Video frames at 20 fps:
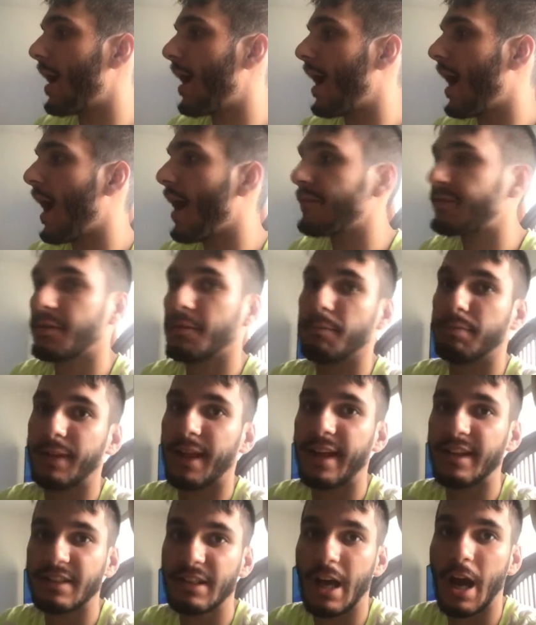I have some
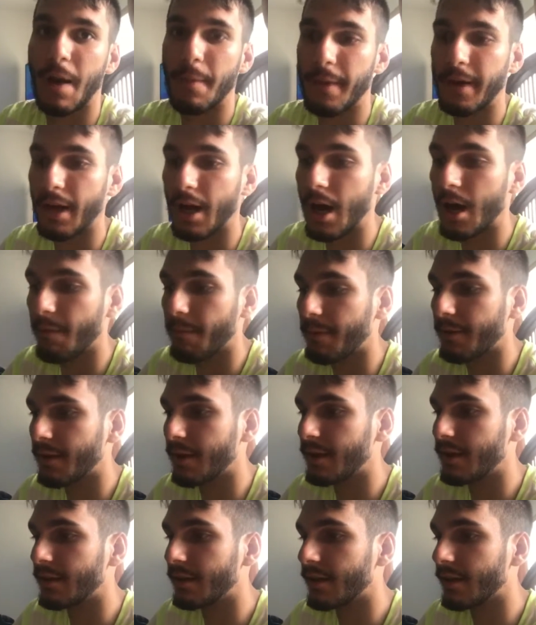plans coming up
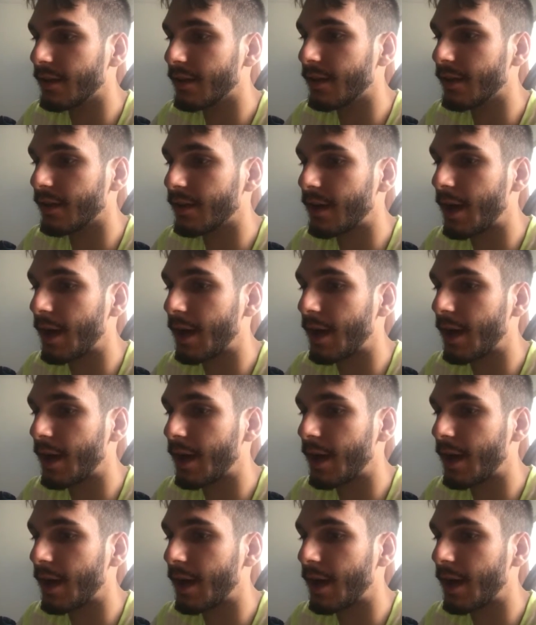in the,